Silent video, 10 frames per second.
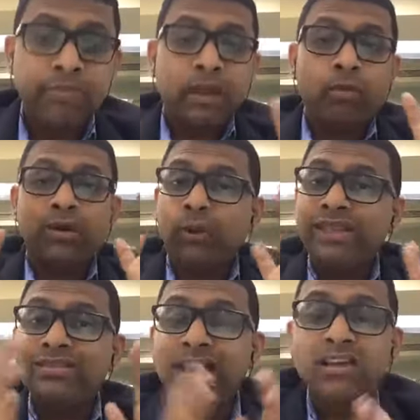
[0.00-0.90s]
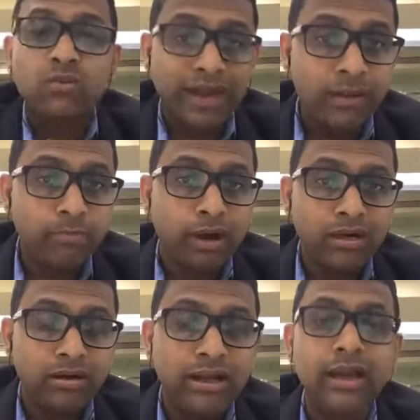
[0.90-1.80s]
But one thing is very
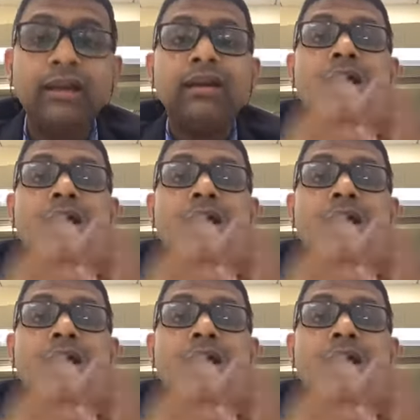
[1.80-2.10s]
important here,